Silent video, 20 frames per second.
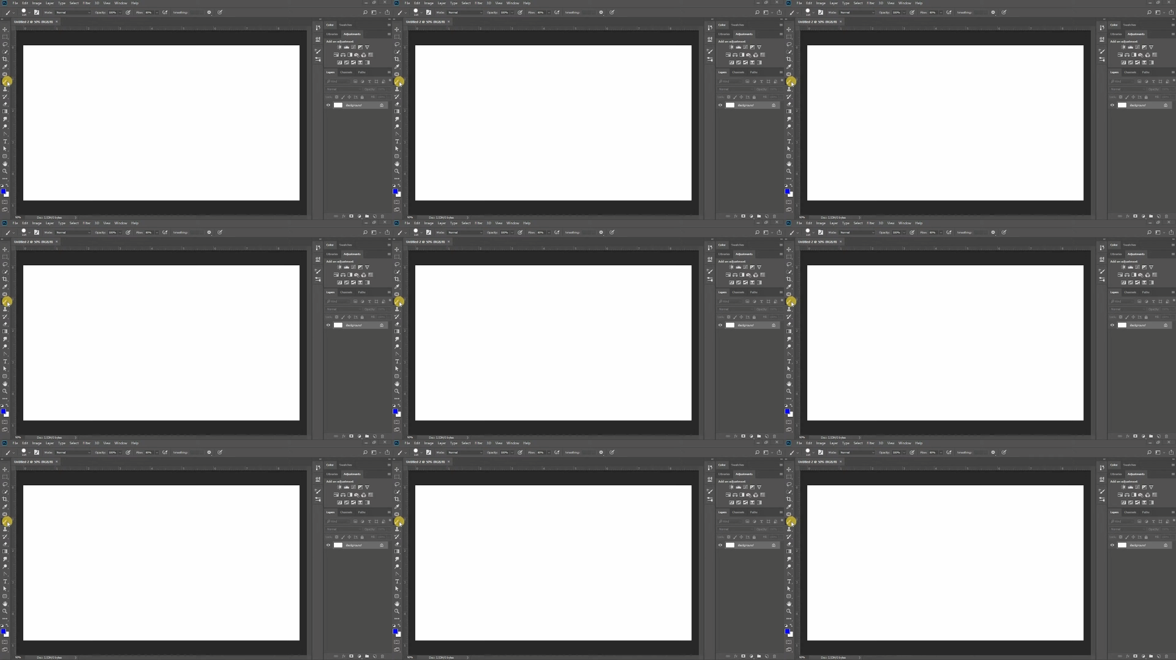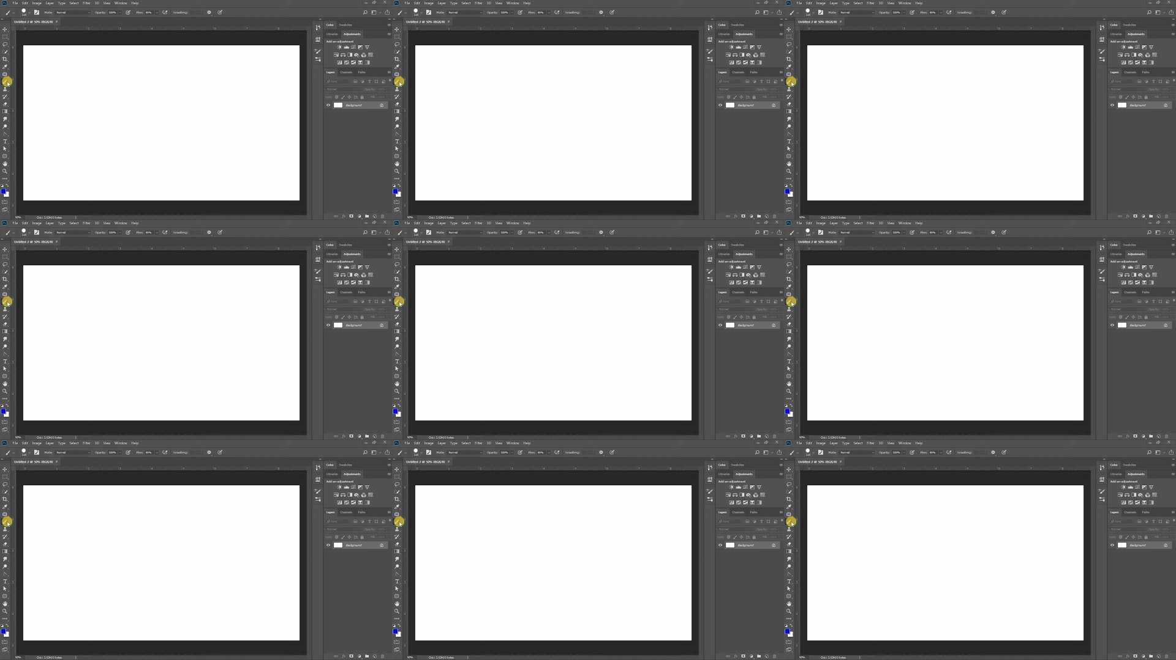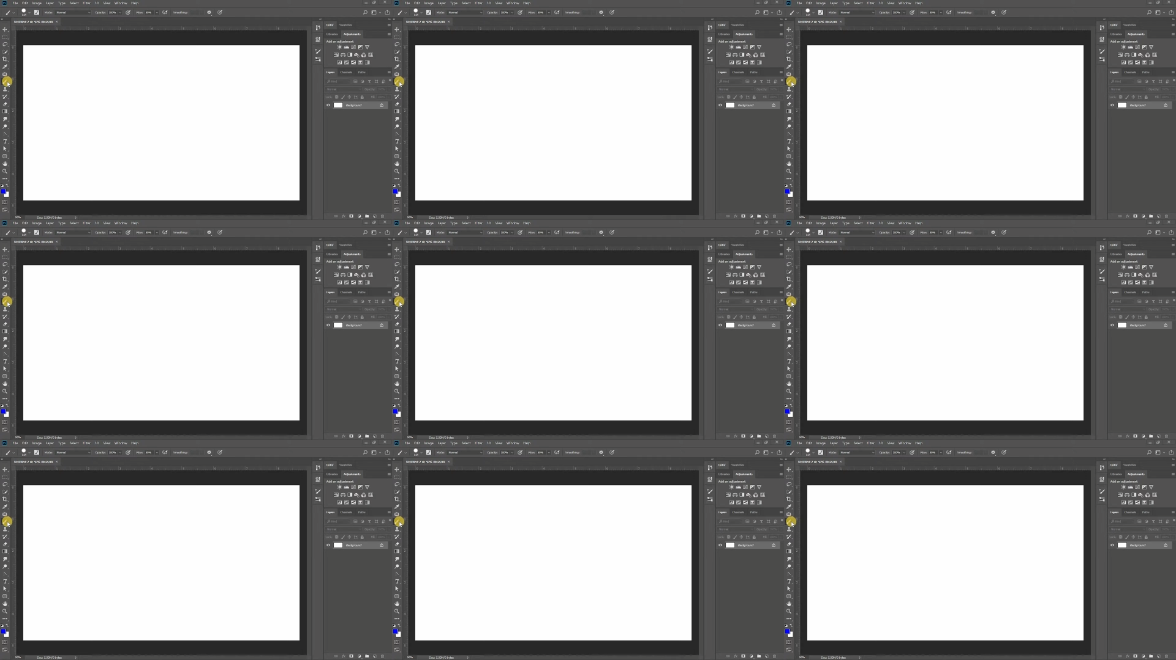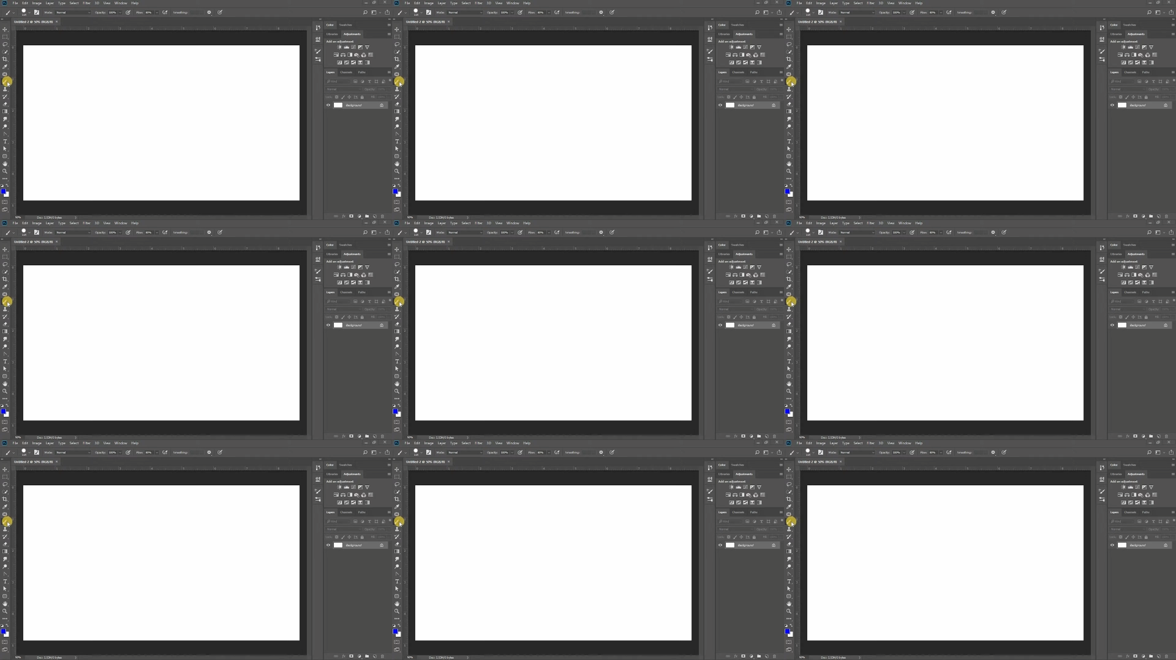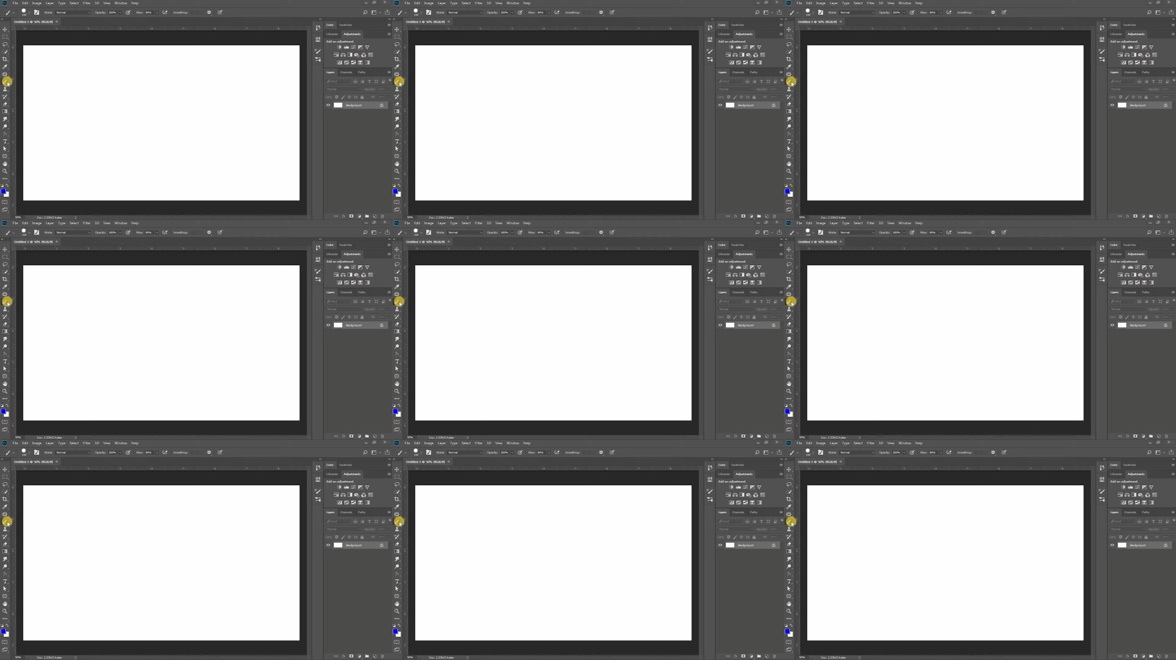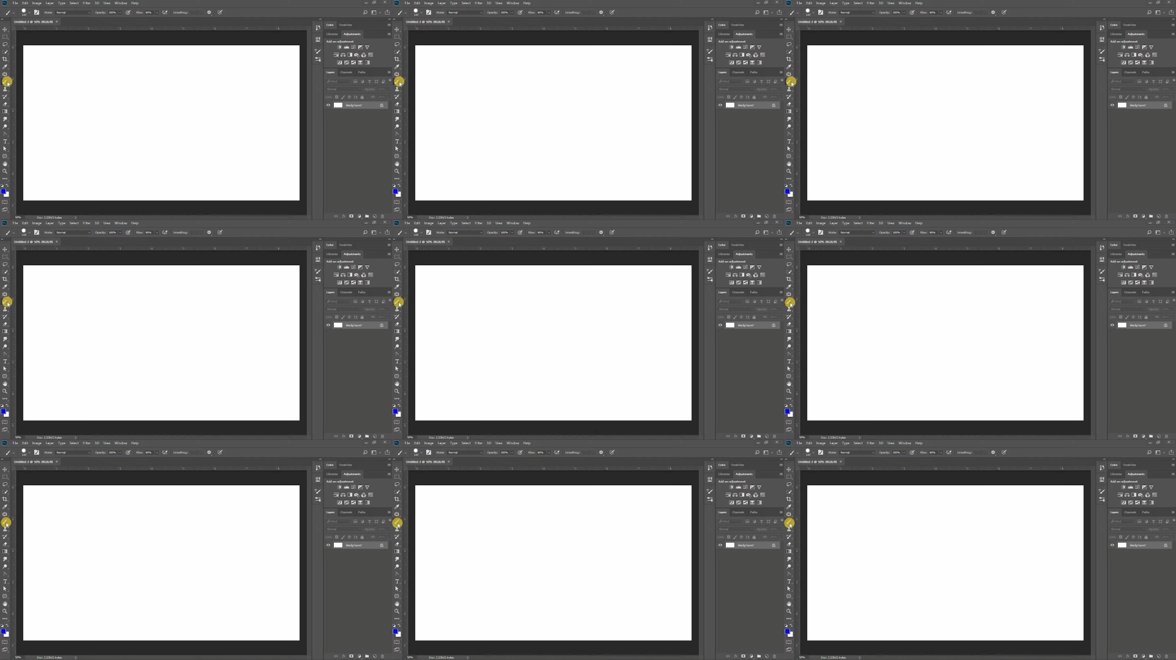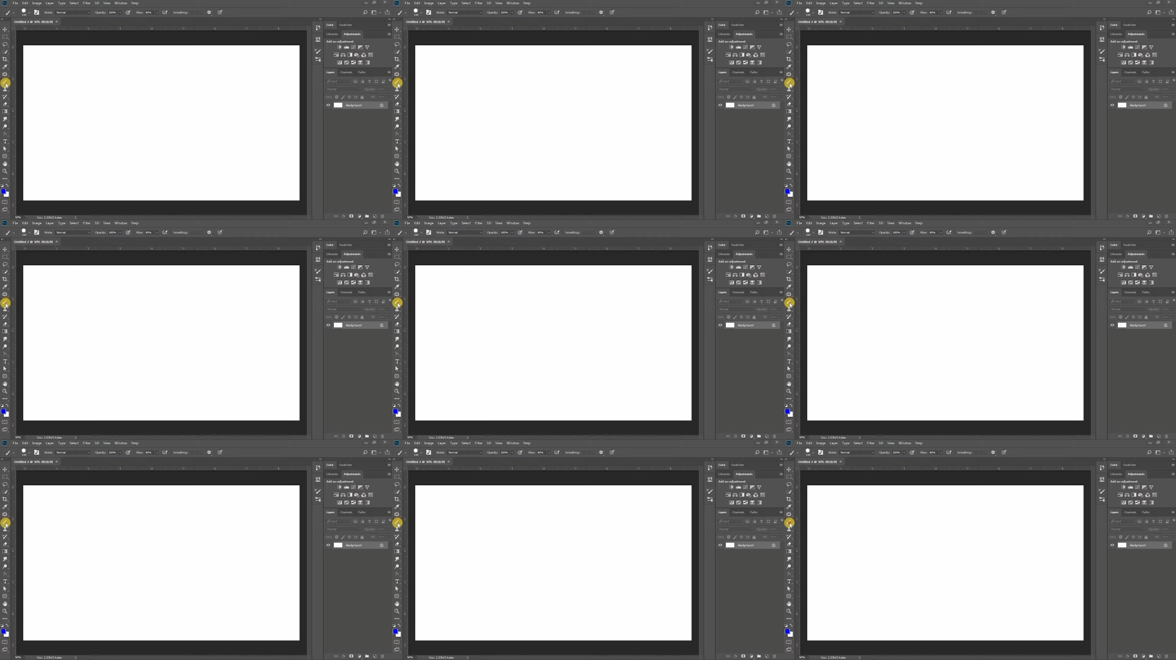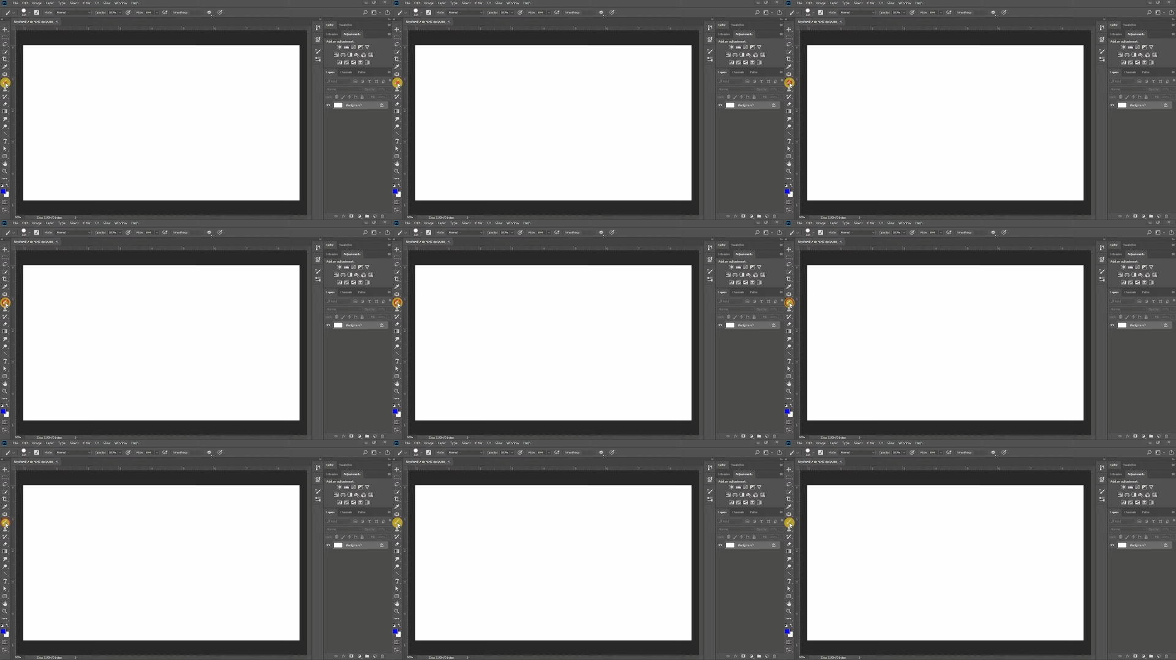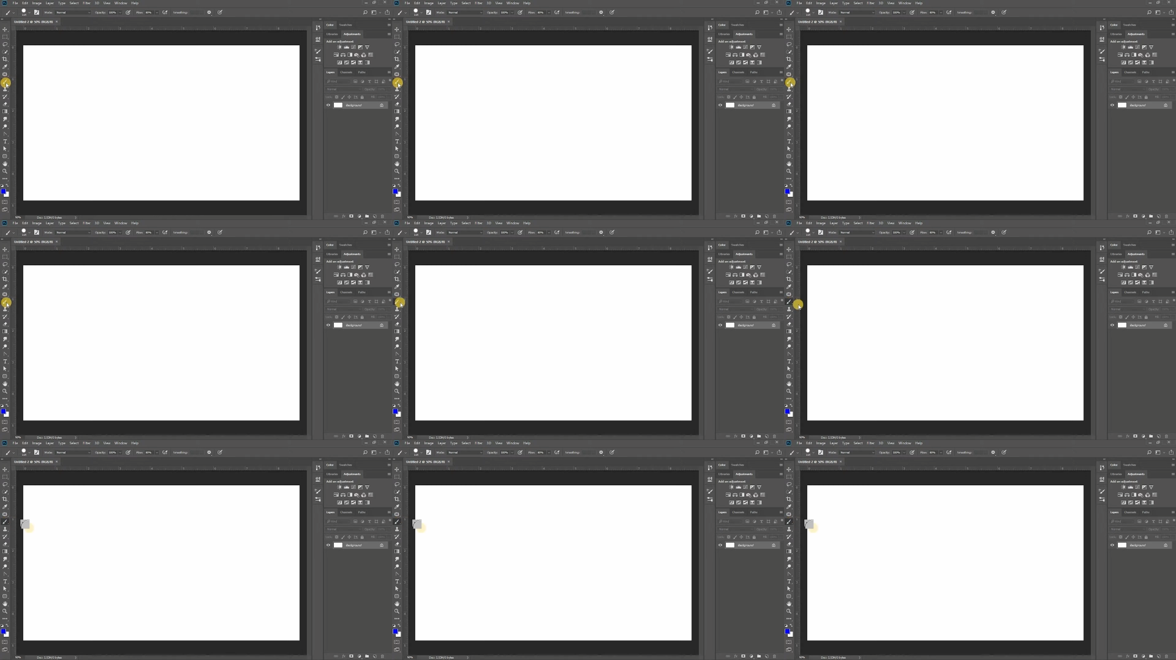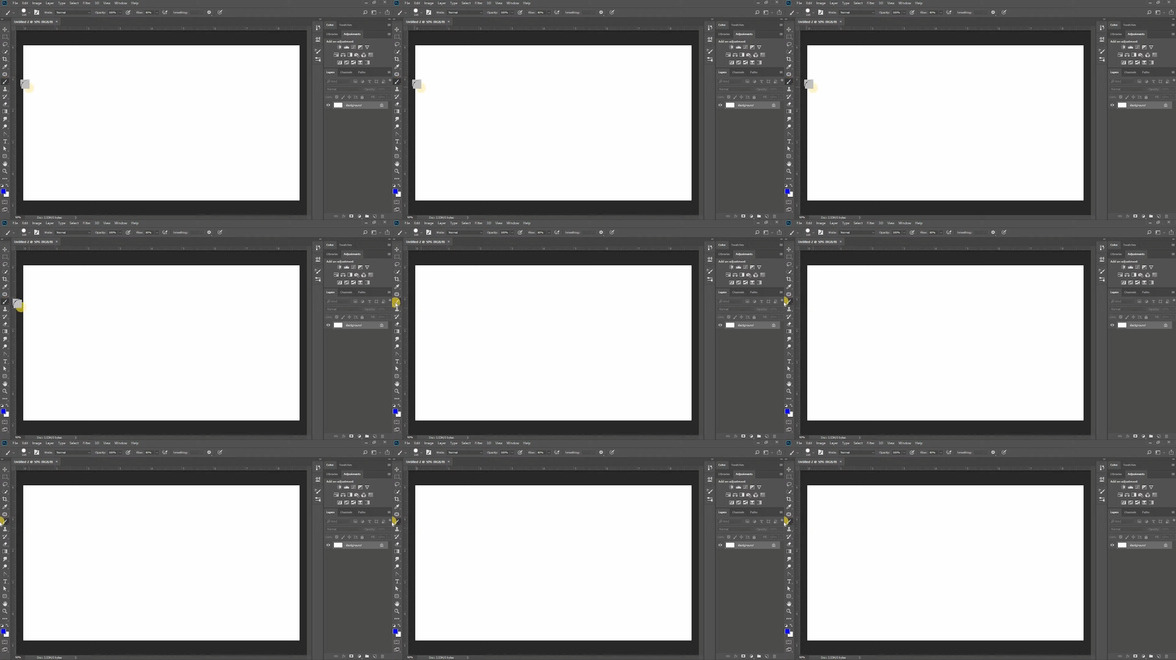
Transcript: No face is visible, so there are no lips to read.